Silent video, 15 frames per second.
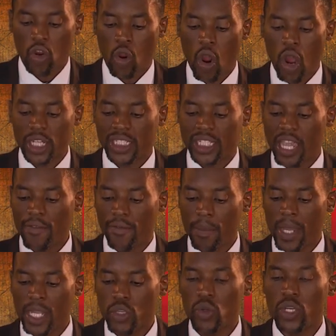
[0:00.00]
God gave
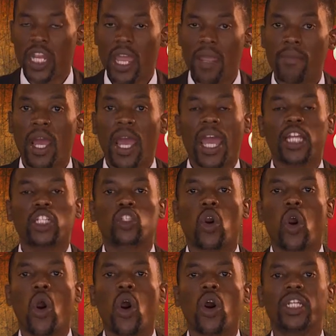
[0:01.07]
him a new name, and
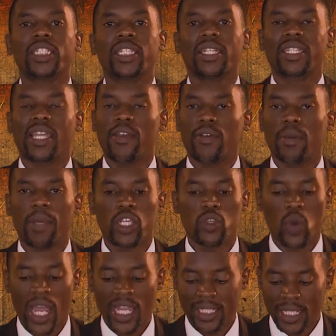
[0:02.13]
God gave him a
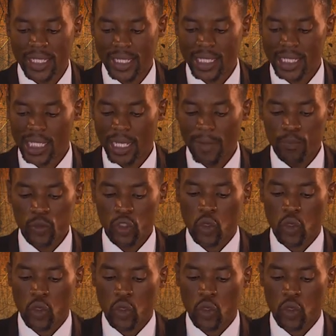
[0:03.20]
new identity.